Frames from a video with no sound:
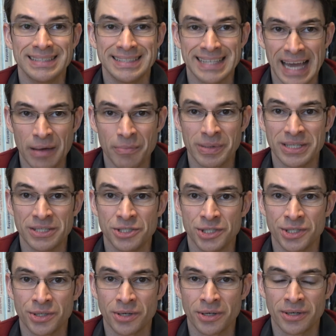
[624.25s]

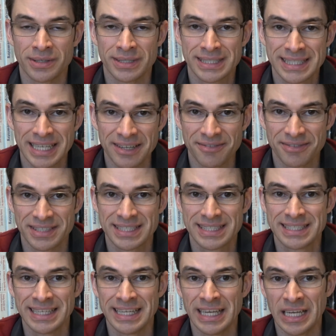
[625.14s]
damage your self
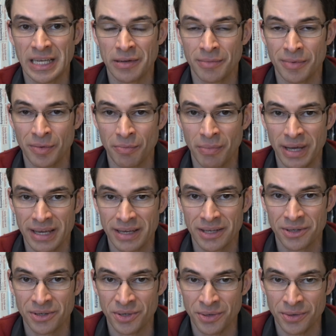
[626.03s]
esteem and
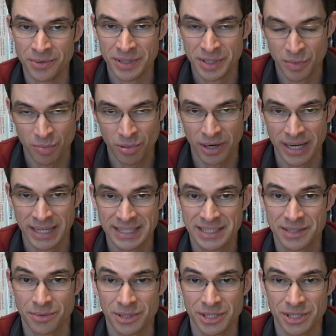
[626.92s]
make you depressed,